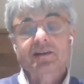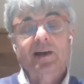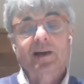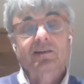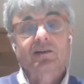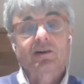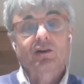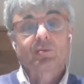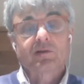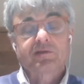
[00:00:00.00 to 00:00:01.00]
back a
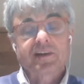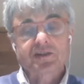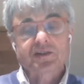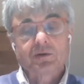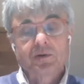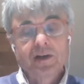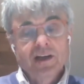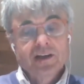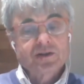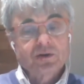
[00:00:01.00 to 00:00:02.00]
number of years ago.
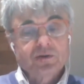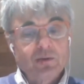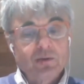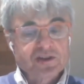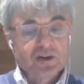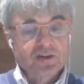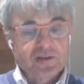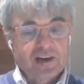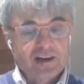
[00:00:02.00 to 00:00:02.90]
So that was not,